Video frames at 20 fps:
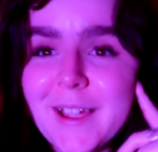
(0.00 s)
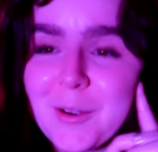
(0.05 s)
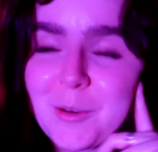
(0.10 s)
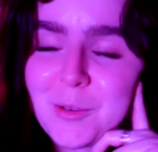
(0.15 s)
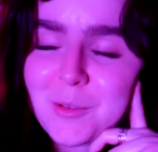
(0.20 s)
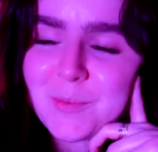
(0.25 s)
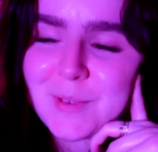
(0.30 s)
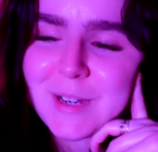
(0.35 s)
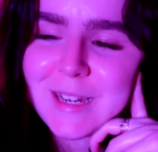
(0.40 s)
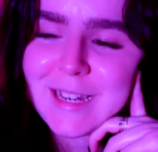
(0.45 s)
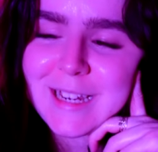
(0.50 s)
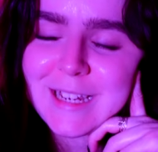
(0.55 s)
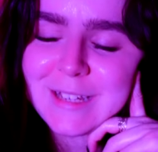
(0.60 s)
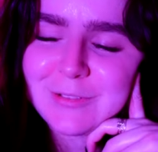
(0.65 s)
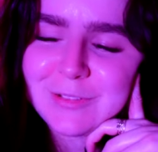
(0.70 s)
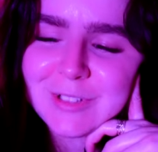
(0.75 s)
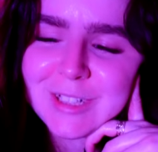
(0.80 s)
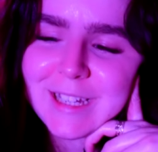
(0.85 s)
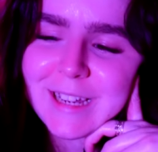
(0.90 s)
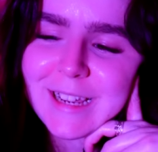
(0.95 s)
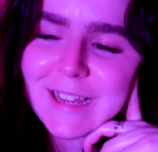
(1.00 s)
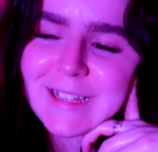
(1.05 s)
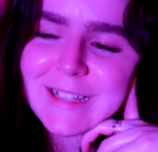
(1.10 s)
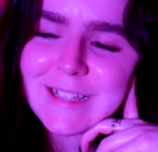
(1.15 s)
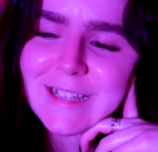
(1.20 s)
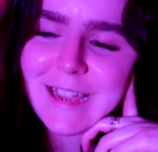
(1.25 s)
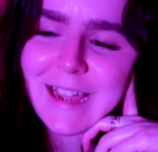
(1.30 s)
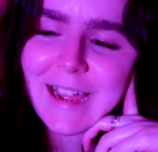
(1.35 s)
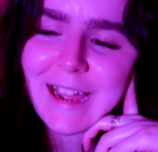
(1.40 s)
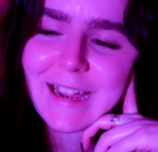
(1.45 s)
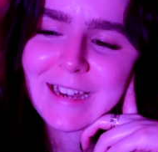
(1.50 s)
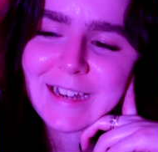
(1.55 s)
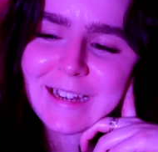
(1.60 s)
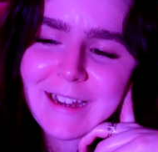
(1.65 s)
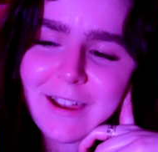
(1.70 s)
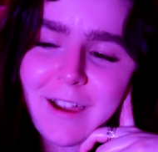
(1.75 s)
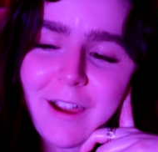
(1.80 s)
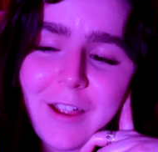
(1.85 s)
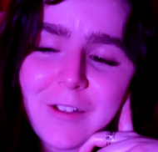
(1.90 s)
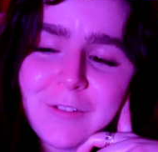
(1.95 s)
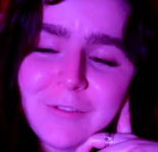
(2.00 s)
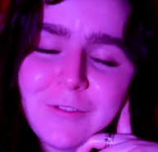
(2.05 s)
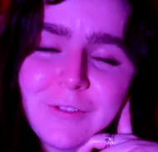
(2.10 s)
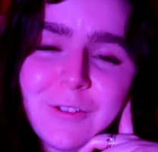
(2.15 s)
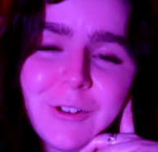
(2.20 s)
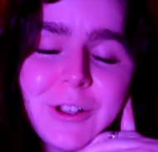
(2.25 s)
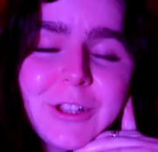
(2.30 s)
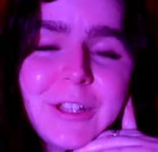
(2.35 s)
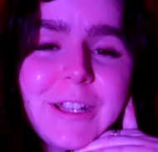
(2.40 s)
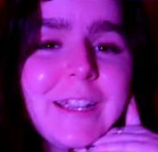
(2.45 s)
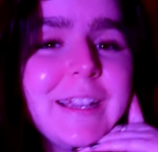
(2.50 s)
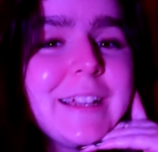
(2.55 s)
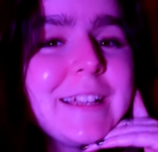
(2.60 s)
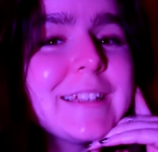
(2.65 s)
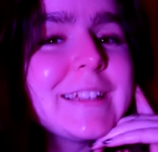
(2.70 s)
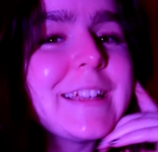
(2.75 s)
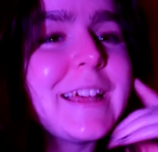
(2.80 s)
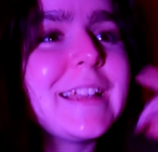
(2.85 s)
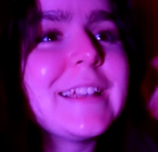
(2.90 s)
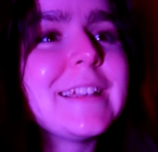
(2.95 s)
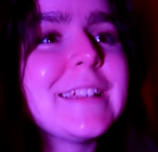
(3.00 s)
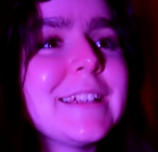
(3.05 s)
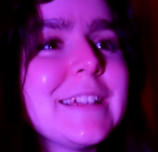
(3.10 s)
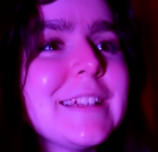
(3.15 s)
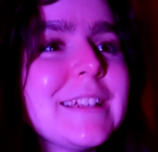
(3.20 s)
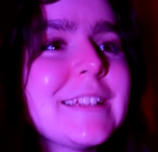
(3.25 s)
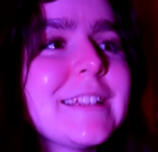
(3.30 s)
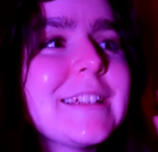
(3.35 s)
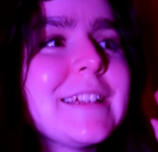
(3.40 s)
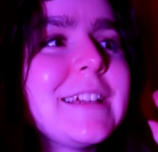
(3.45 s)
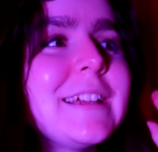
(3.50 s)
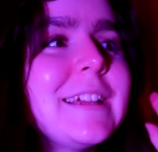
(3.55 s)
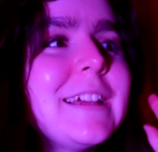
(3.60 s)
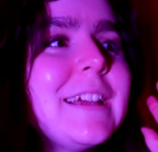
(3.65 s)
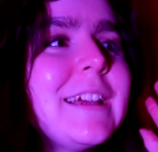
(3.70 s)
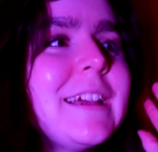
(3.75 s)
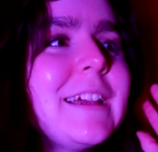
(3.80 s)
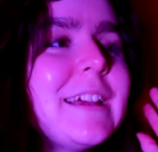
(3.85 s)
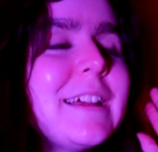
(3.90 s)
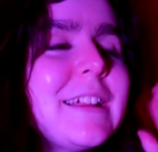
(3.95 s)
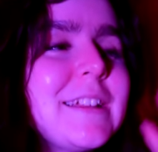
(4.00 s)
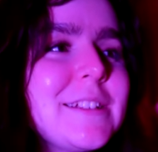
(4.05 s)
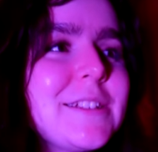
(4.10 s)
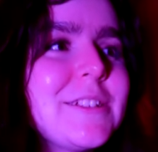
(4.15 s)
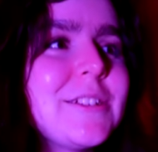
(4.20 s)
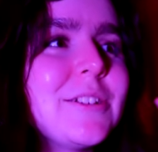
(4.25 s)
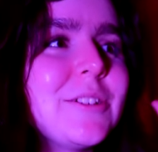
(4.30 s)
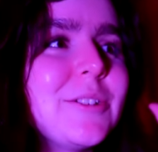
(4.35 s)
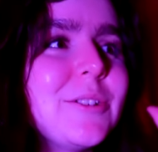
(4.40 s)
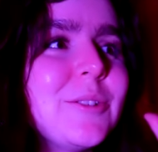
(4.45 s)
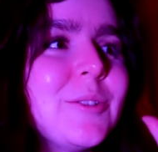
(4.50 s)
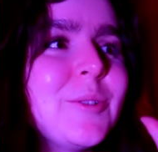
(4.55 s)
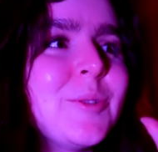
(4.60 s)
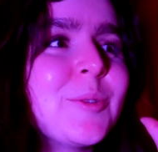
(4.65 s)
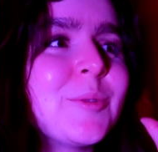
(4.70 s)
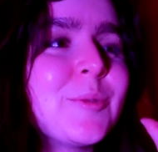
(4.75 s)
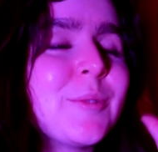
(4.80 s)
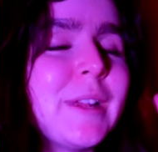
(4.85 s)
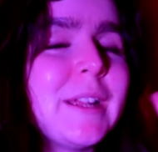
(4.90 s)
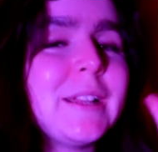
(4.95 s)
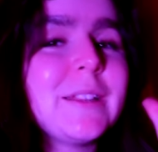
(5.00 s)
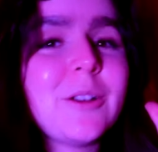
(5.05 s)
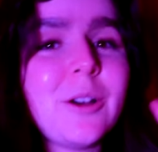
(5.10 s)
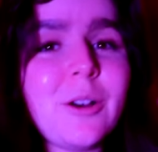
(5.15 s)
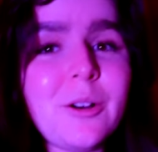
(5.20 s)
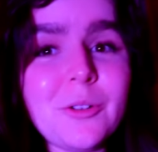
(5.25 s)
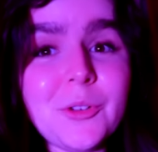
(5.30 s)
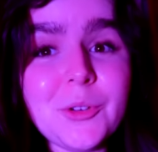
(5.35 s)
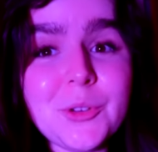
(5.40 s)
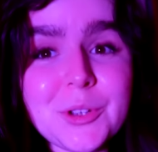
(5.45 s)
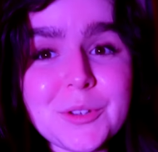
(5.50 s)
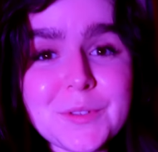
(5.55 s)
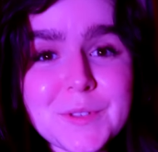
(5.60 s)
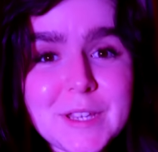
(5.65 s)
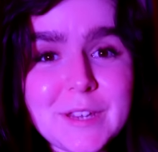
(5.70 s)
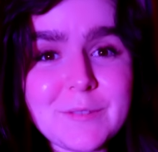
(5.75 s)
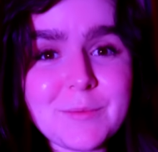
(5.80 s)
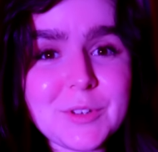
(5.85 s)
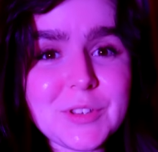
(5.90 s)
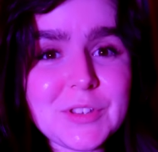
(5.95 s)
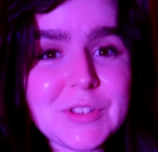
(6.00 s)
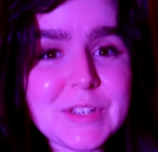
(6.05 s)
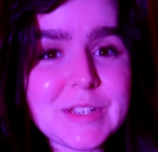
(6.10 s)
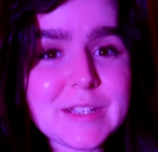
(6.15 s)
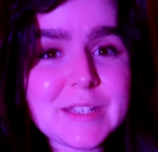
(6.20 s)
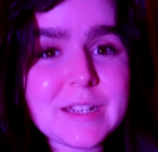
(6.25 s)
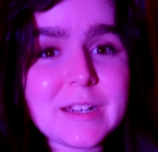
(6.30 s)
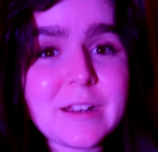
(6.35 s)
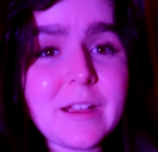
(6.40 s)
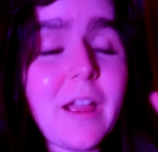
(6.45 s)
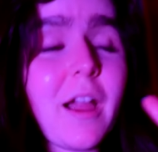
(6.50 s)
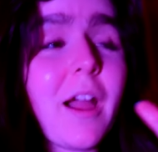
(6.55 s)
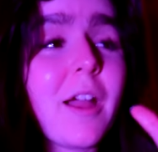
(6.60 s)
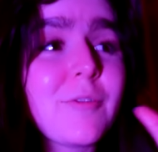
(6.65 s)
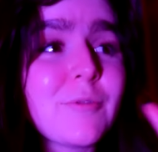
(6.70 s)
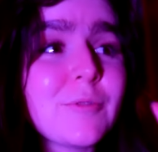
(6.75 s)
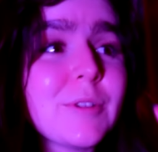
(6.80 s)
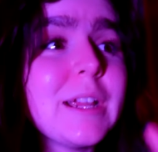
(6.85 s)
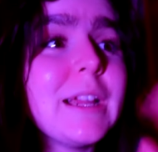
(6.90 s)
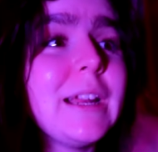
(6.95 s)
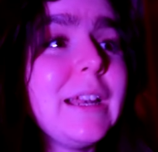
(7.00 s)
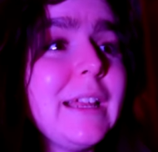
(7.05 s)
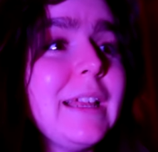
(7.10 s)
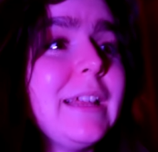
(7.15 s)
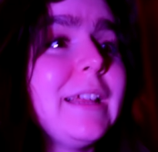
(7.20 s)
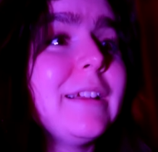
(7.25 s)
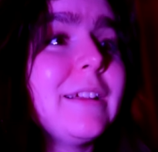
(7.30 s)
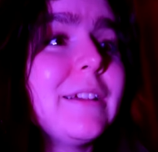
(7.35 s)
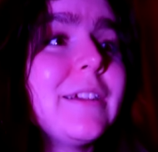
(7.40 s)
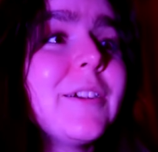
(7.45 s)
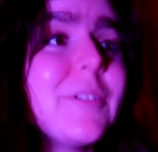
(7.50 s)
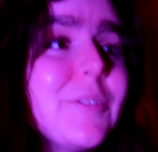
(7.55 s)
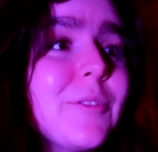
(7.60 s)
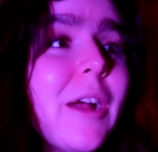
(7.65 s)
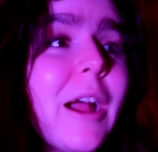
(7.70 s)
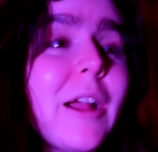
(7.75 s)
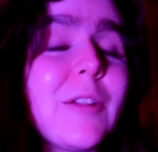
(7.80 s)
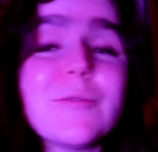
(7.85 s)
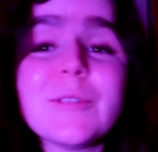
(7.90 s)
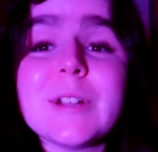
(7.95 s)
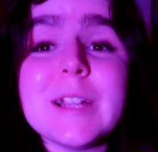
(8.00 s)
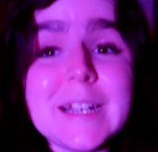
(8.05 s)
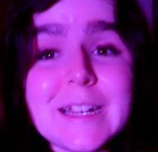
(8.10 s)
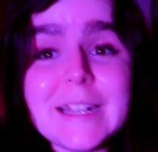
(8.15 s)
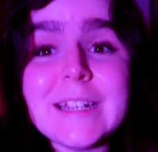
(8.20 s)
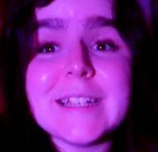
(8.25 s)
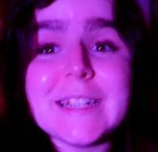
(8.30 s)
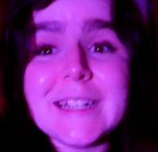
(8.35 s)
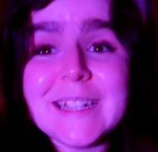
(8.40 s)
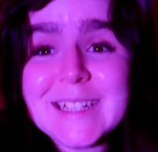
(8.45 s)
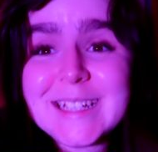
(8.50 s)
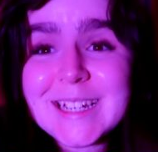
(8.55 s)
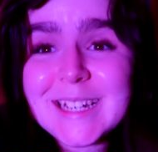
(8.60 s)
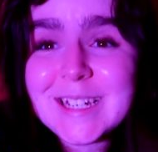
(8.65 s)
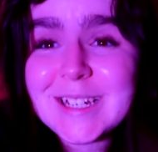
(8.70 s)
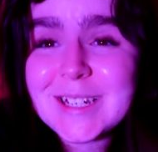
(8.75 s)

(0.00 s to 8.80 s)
it with my evenings, and I fully intended to read the whole of Sea of Monsters tonight. I really did.